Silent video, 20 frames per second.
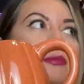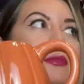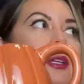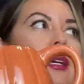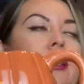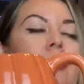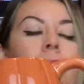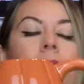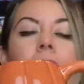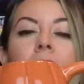
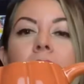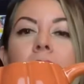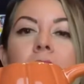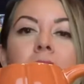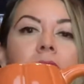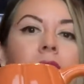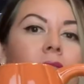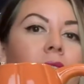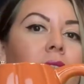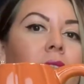i'm getting
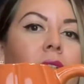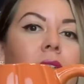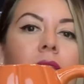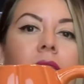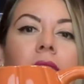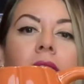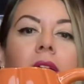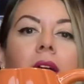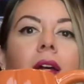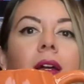ready
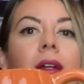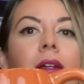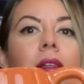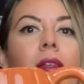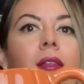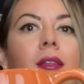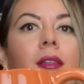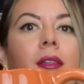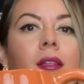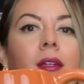guys i
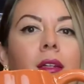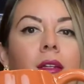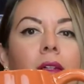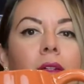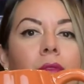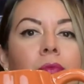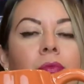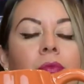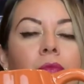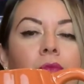
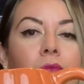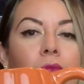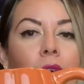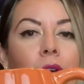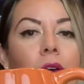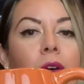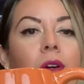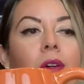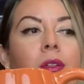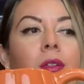love
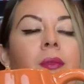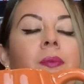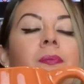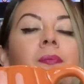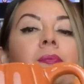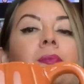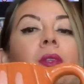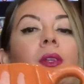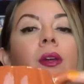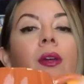fall
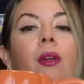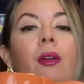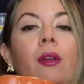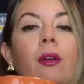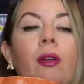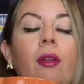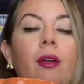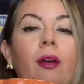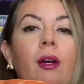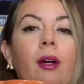
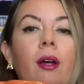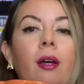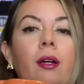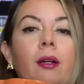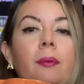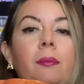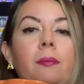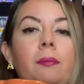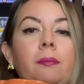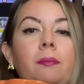
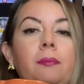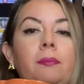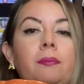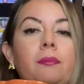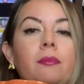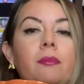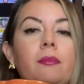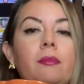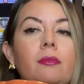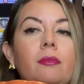um
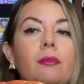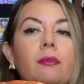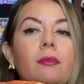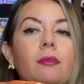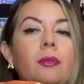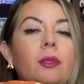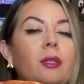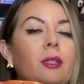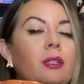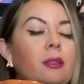
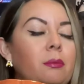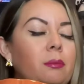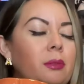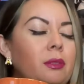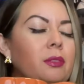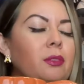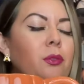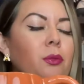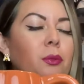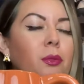but i've
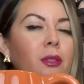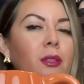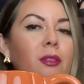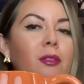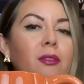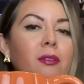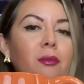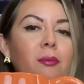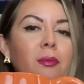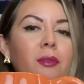been going a
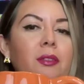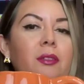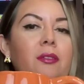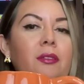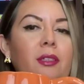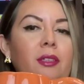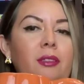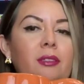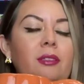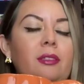little bit
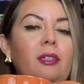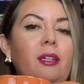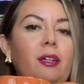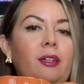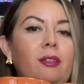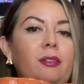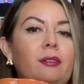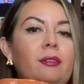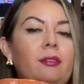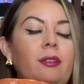crazy
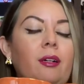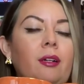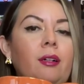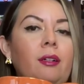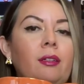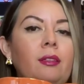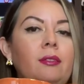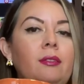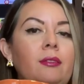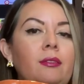guys
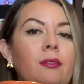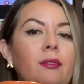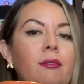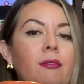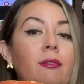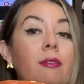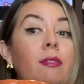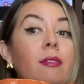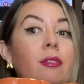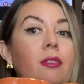on
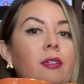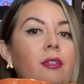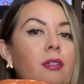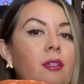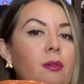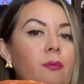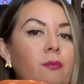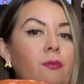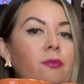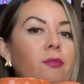the
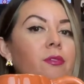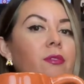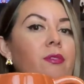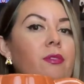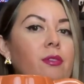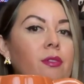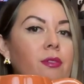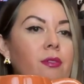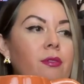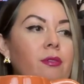theme for
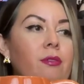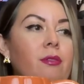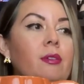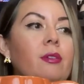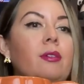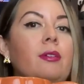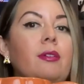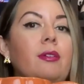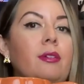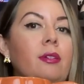this
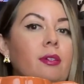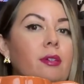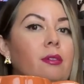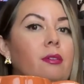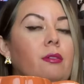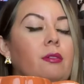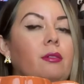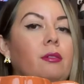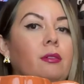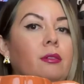
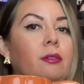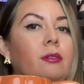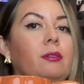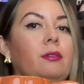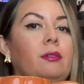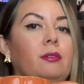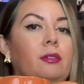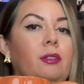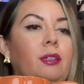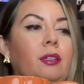year
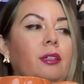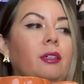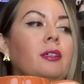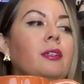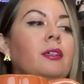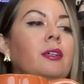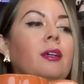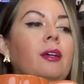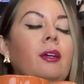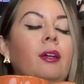
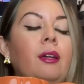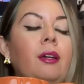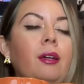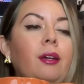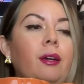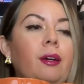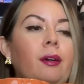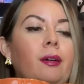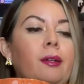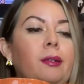okay
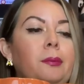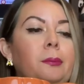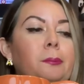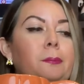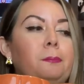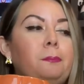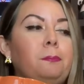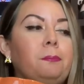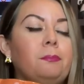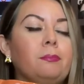
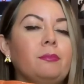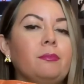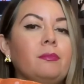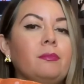um